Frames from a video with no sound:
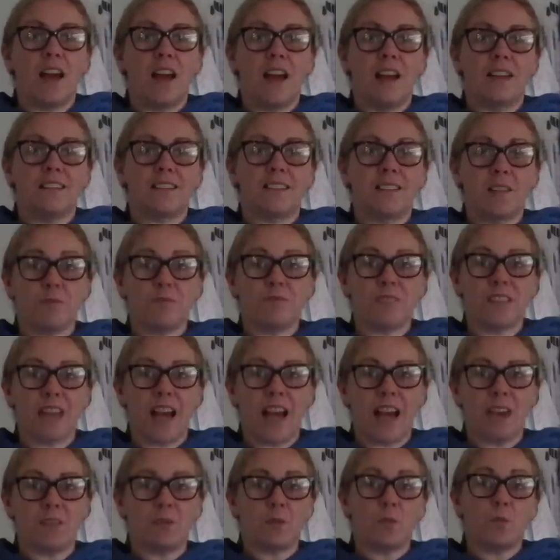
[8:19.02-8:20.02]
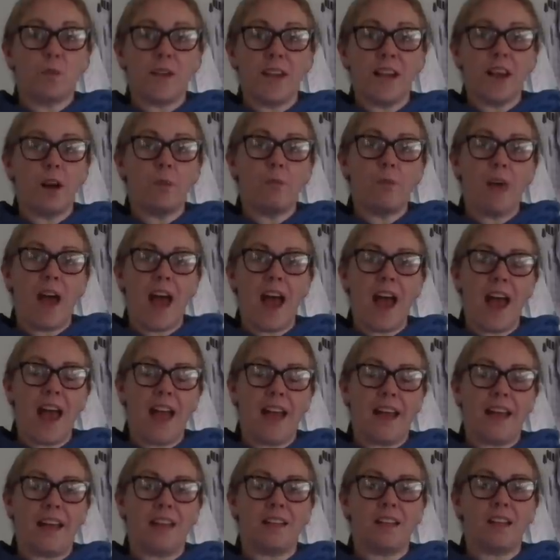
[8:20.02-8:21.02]
sometimes we are
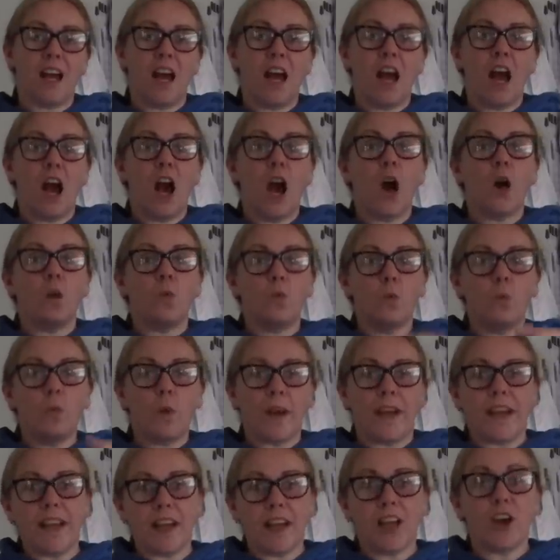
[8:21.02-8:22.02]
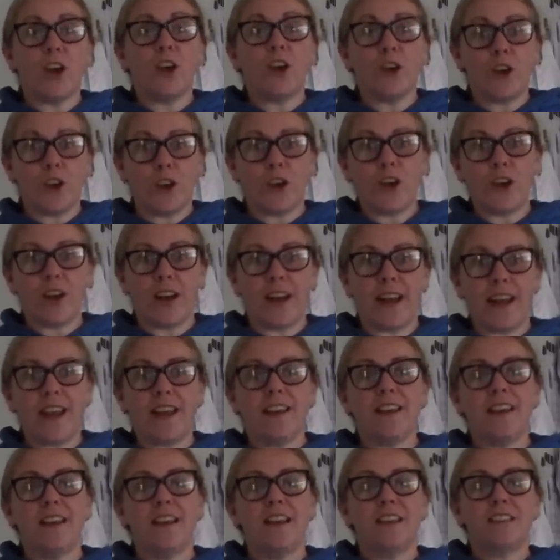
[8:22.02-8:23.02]
paid a week
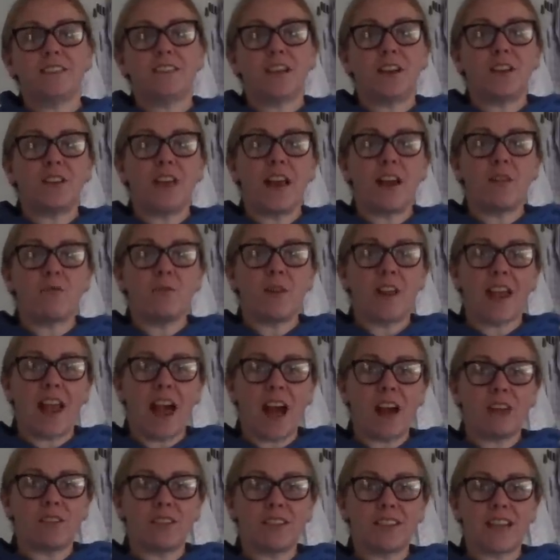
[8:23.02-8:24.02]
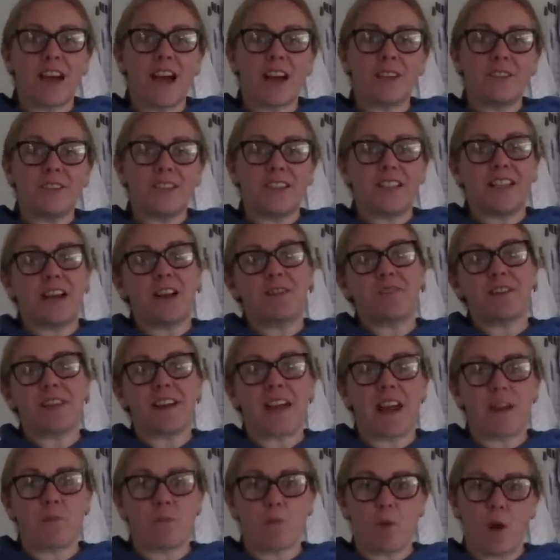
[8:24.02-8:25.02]
early, so then we have time to go and
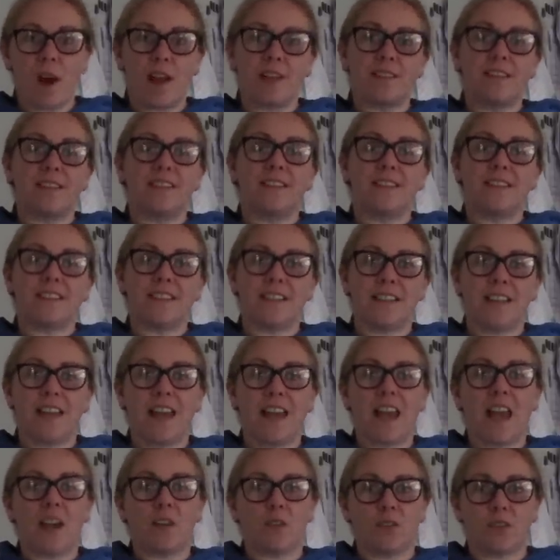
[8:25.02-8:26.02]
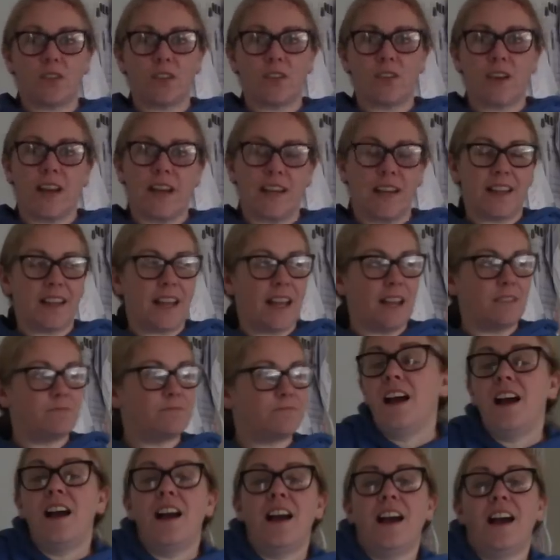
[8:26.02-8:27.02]
get presents and gifts or anything
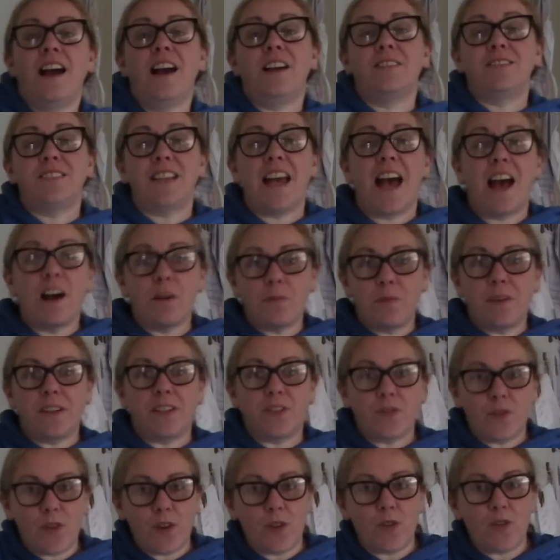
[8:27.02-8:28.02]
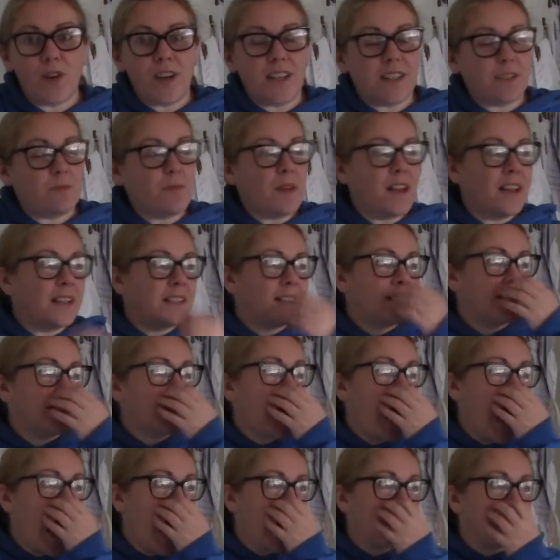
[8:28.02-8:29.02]
to help us through Christmas.
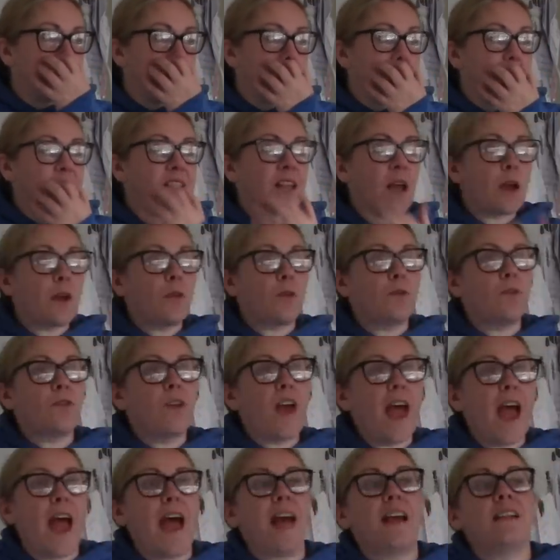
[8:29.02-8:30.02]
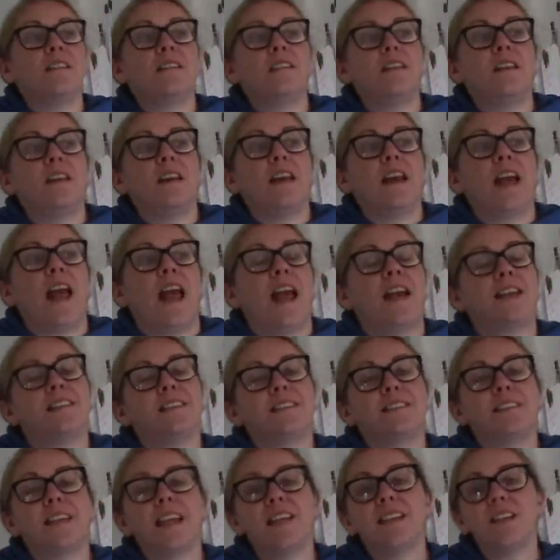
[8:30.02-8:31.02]
And so then,
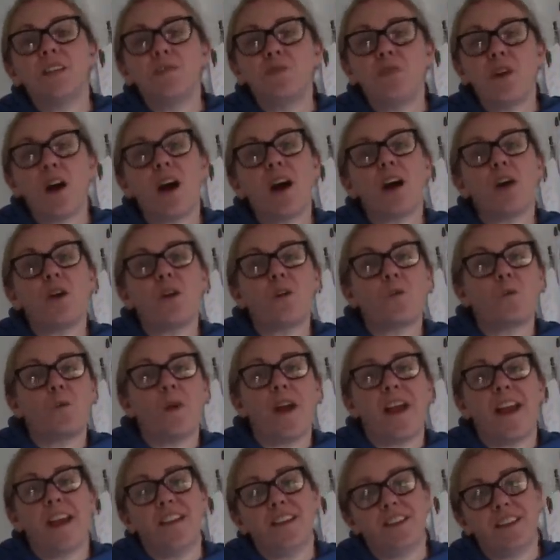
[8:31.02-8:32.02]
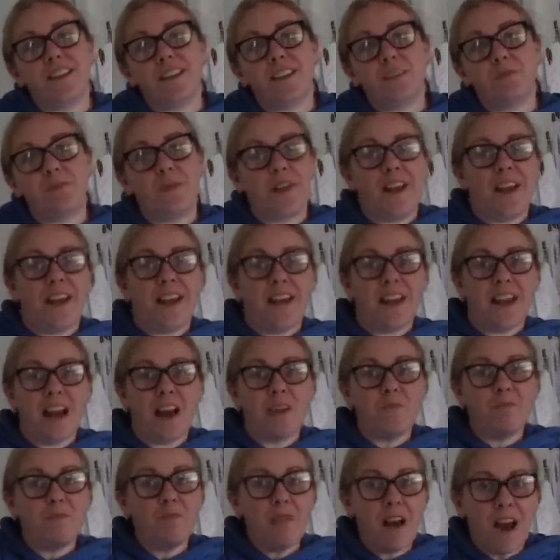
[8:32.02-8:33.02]
instead of our wages being
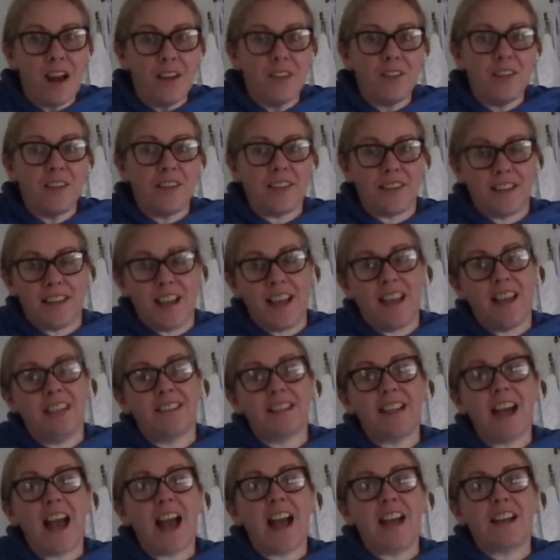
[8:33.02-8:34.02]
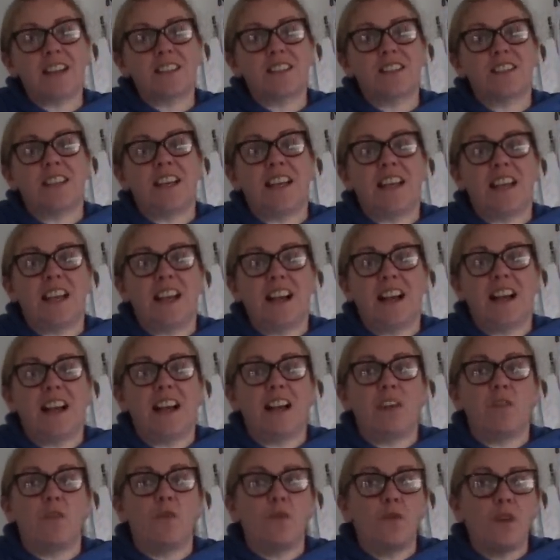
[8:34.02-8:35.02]
a month, it's actually
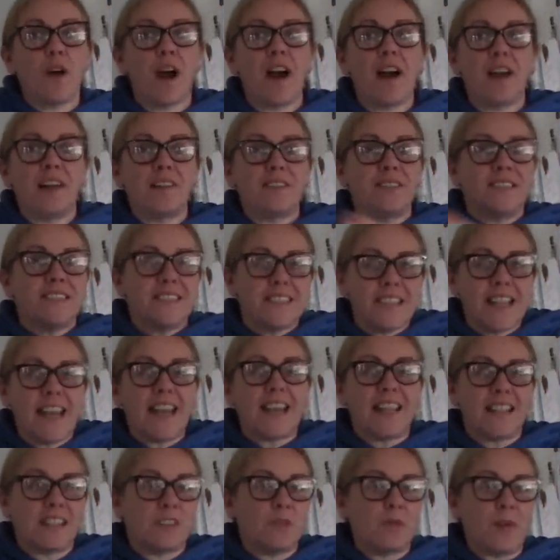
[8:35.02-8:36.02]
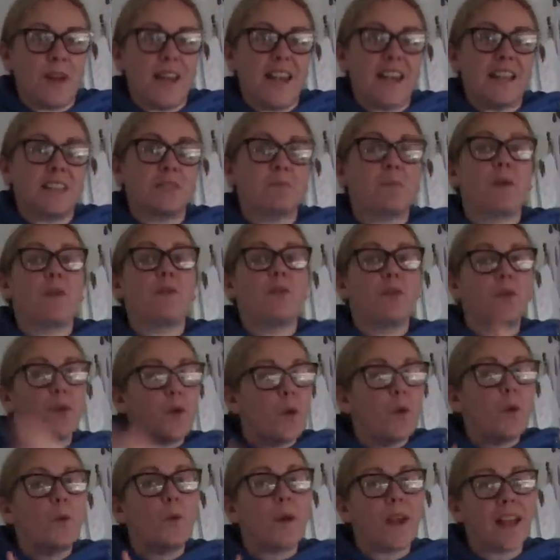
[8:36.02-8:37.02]
like 5-6 weeks
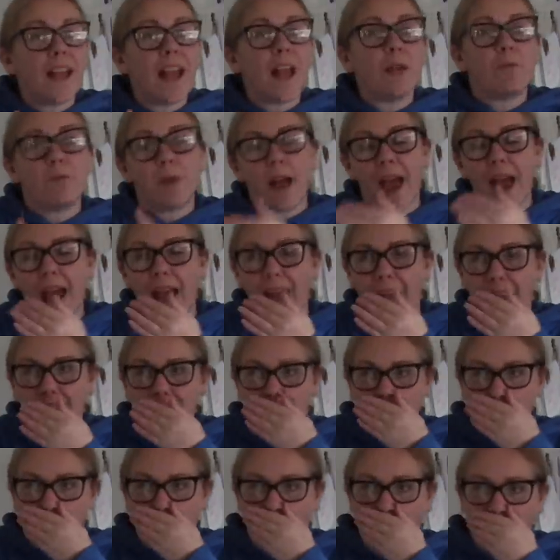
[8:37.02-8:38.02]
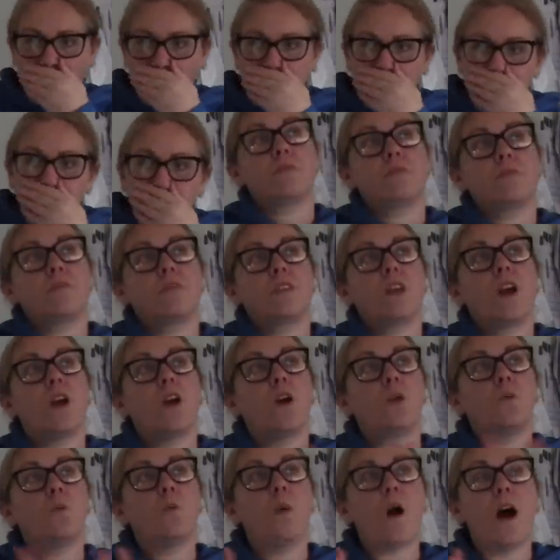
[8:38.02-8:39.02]
before we get paid again.
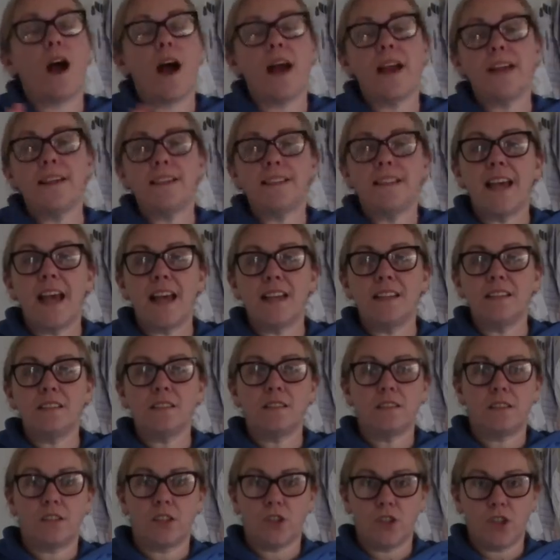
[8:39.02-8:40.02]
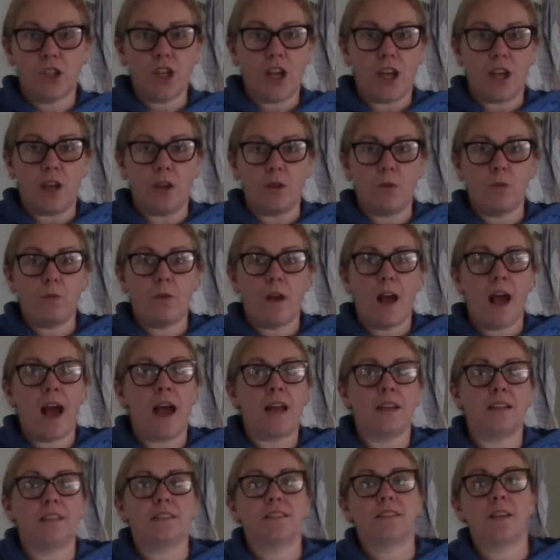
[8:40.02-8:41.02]
What I tend to do,
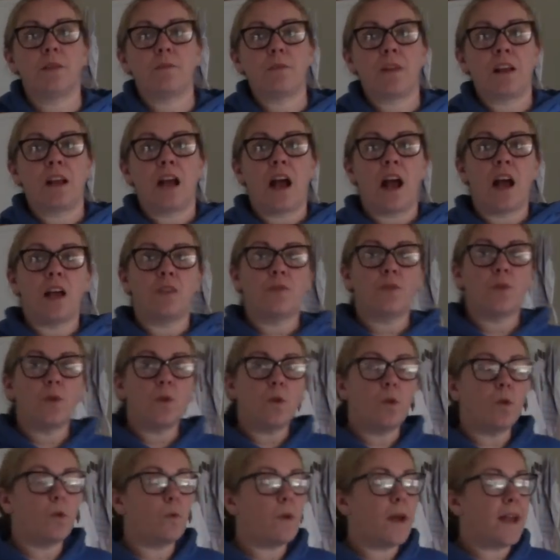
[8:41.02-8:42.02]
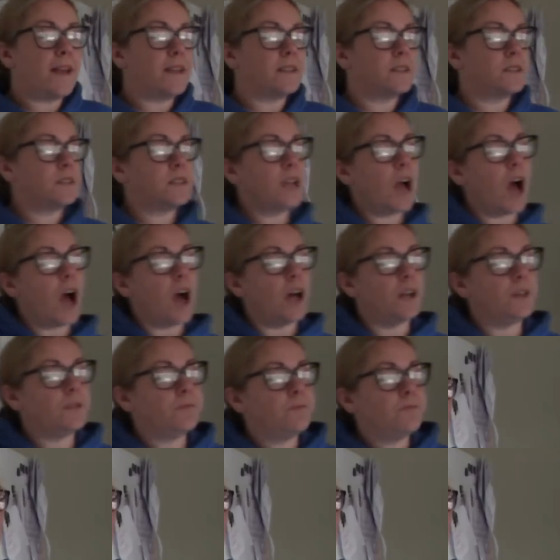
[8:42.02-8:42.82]
and it's something I've always done,